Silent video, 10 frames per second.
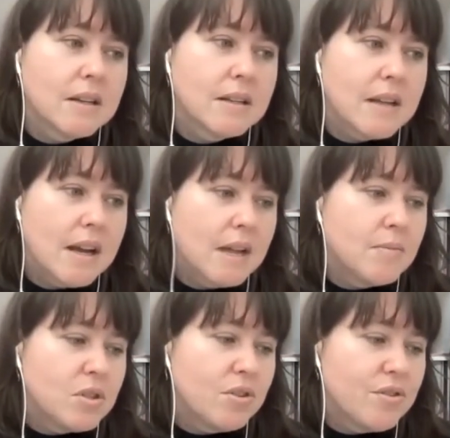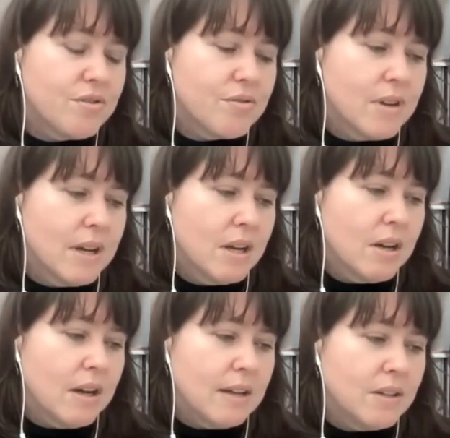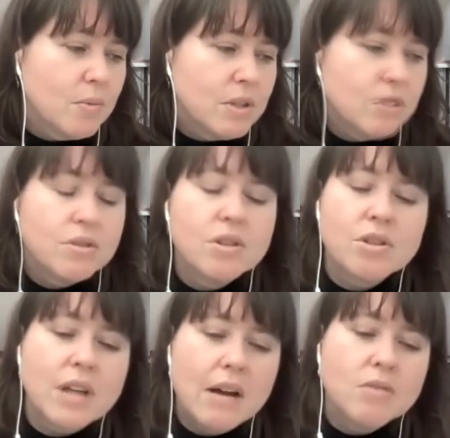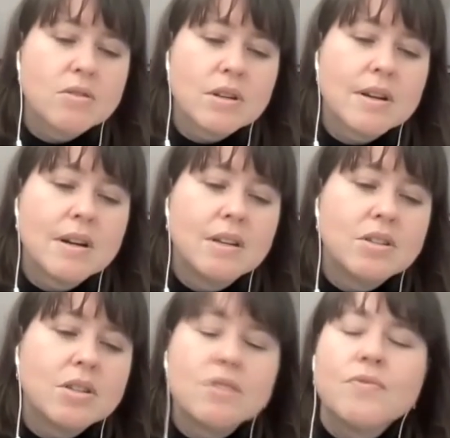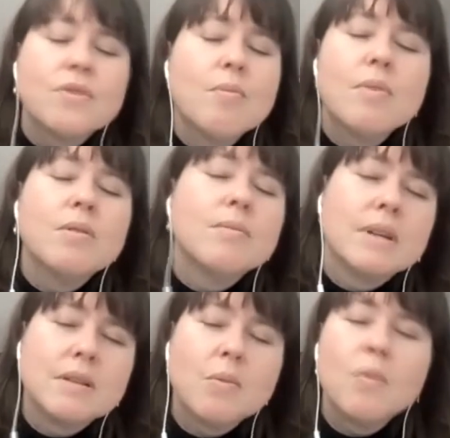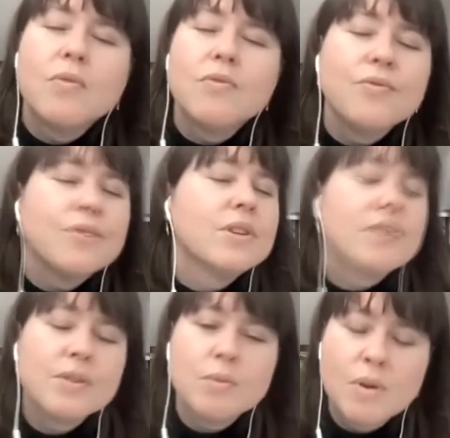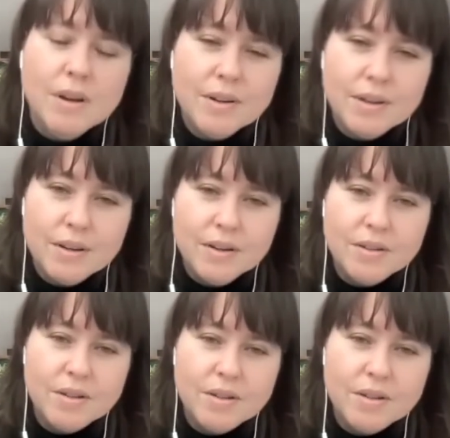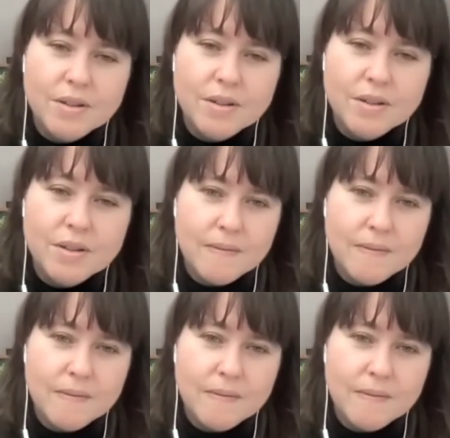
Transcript: time to, when you're in a shower, just for a moment, feel the water on your body.